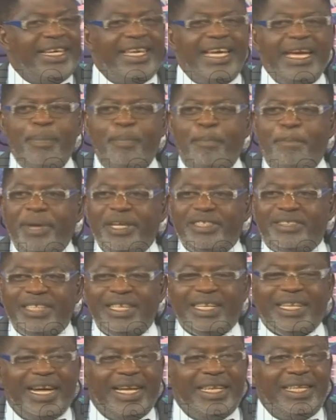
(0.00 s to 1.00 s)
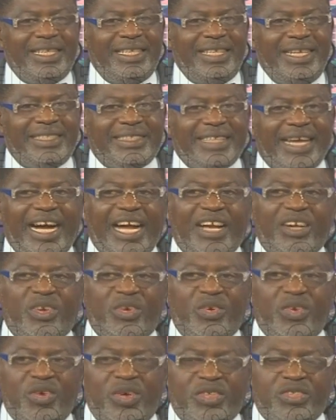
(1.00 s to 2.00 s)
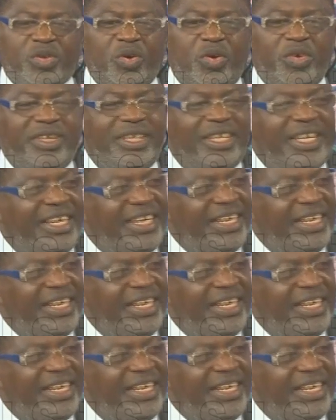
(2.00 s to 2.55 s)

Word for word: A P C candidates are not on the